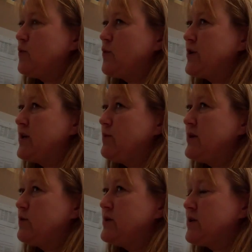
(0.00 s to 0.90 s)
working
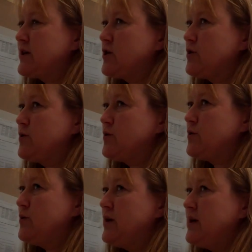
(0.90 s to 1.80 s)
with
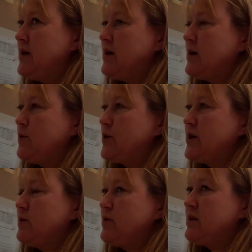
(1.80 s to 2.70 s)
WizIQ,
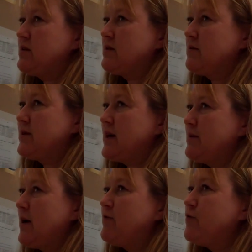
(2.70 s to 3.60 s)
working with
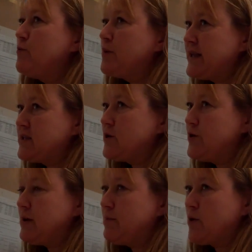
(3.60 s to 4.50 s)
a full blended
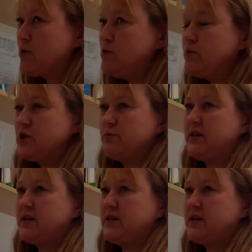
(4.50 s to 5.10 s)
learning model, which